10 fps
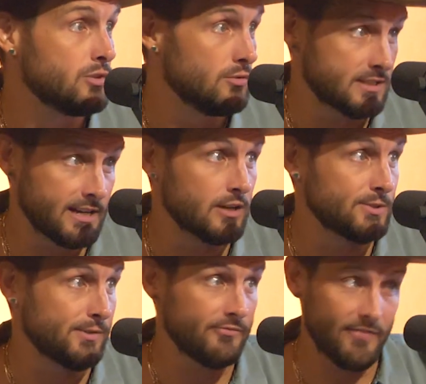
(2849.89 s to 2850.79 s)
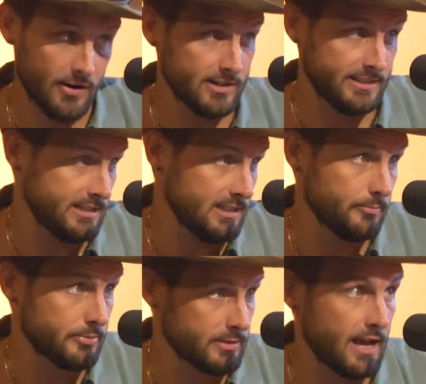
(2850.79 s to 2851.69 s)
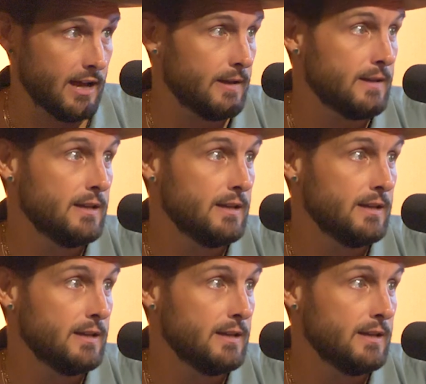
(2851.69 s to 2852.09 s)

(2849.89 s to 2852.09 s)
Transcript: those stairs are very steep. Yeah.